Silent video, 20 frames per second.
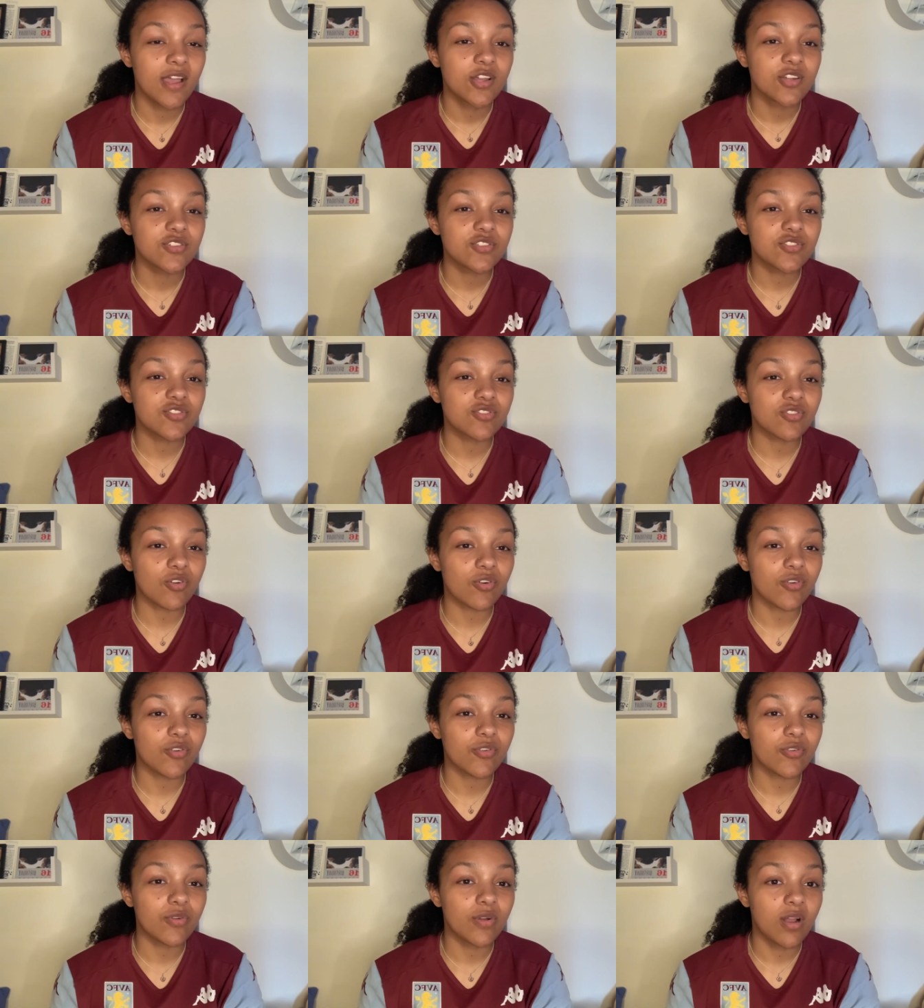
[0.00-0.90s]

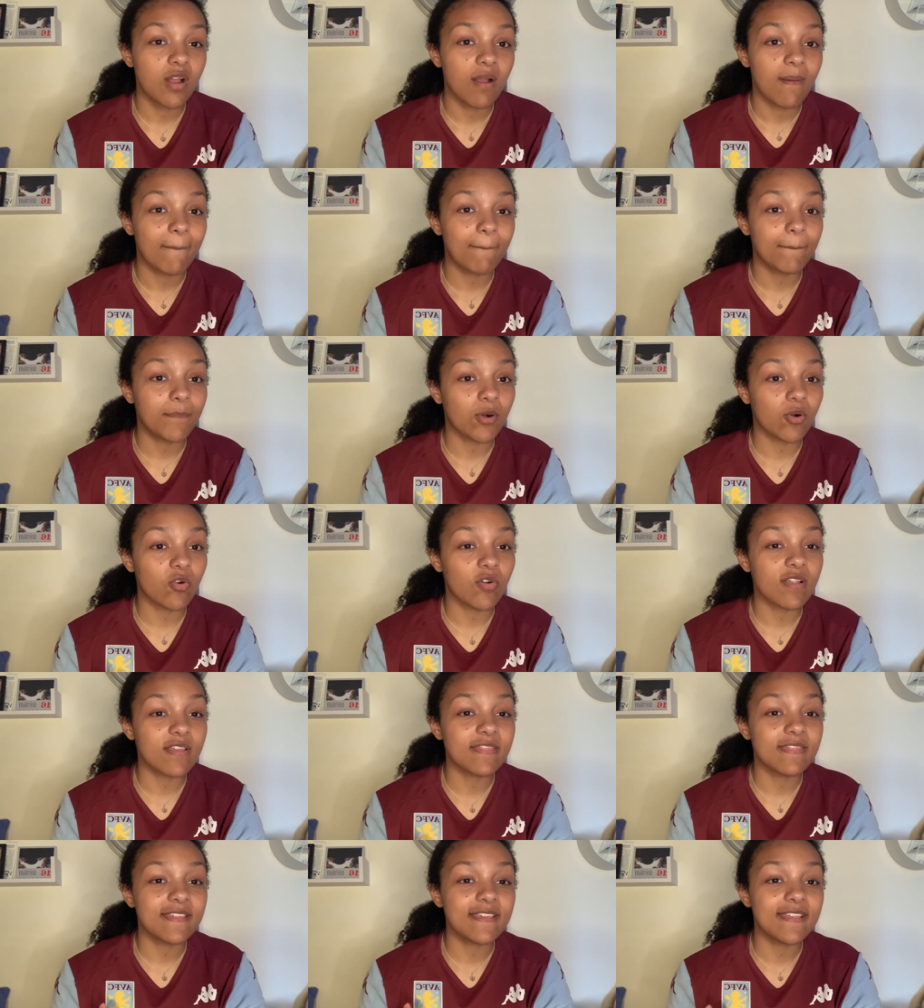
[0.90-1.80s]
So
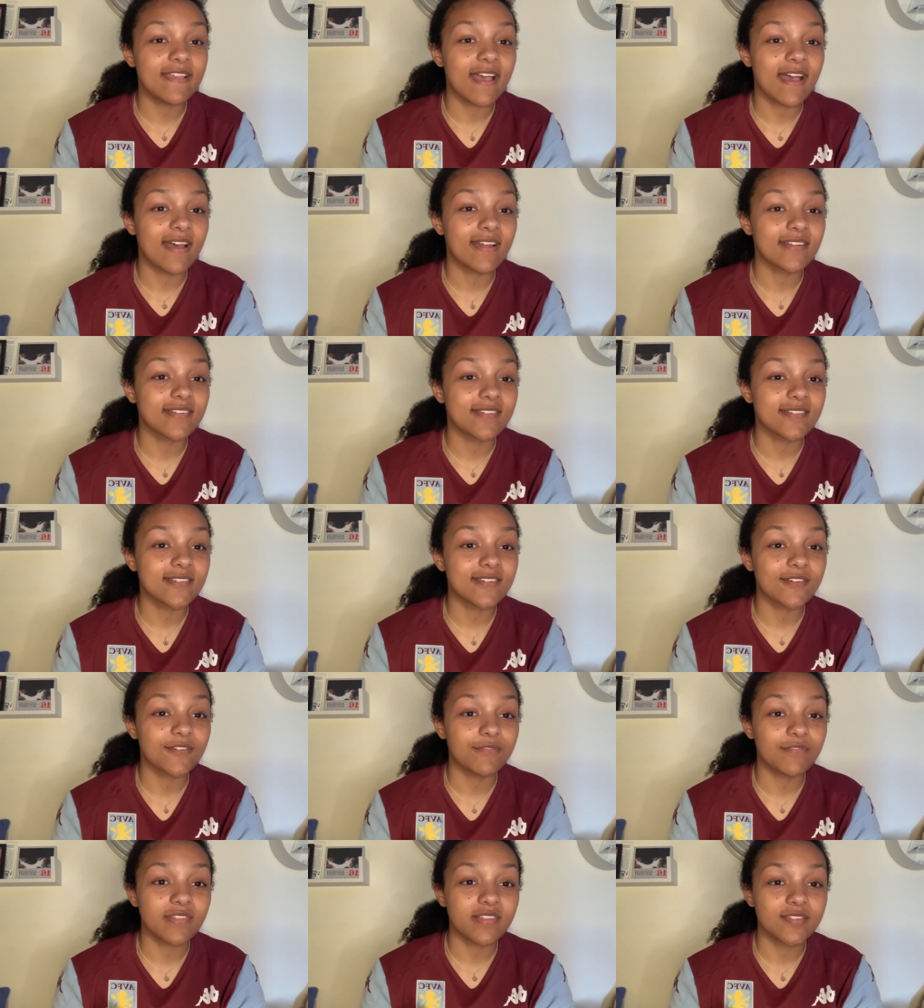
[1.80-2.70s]
by the end
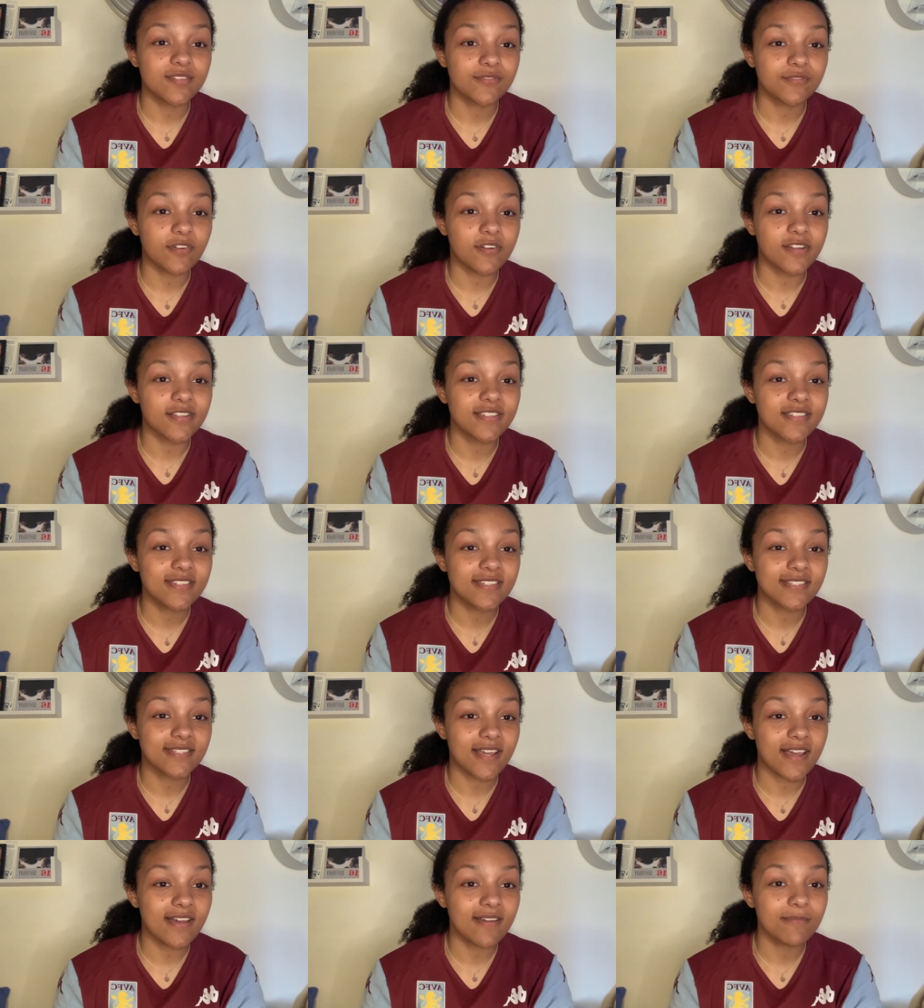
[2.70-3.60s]
of this first
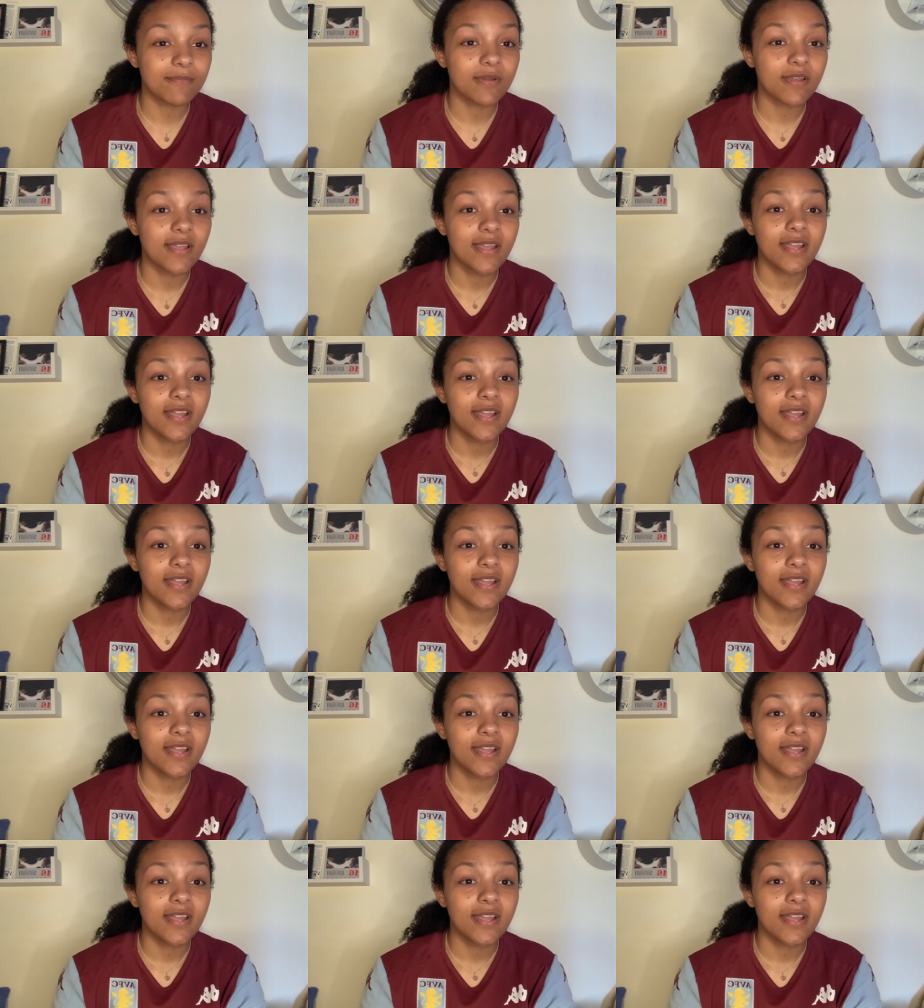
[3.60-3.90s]
step,